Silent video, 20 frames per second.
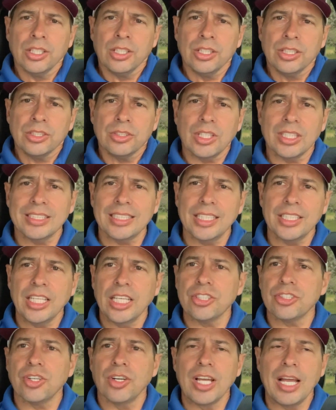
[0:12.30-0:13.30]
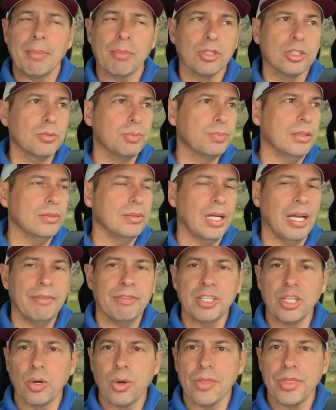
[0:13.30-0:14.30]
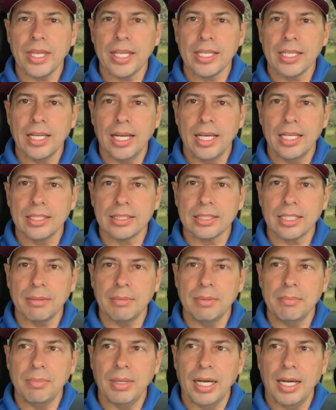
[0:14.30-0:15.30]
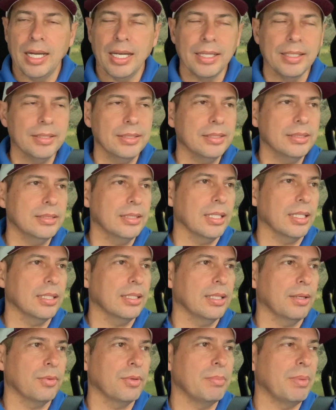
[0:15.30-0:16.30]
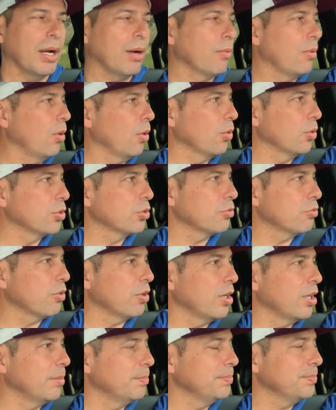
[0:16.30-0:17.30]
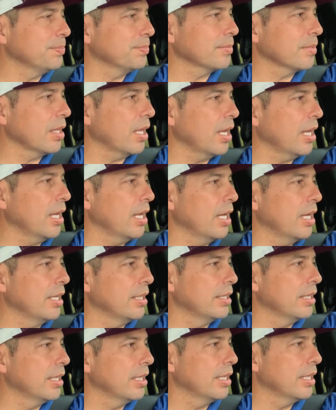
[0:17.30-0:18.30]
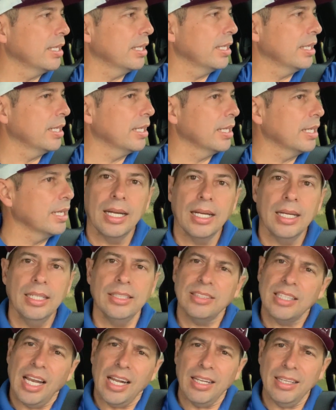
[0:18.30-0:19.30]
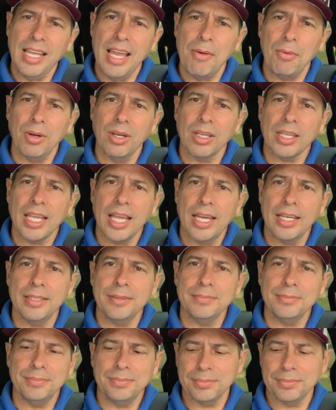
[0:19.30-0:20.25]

So I said yesterday I'm going to have a urethane guy that's coming by that we buy rollers from, and he said, oh, yeah, we'll look at it.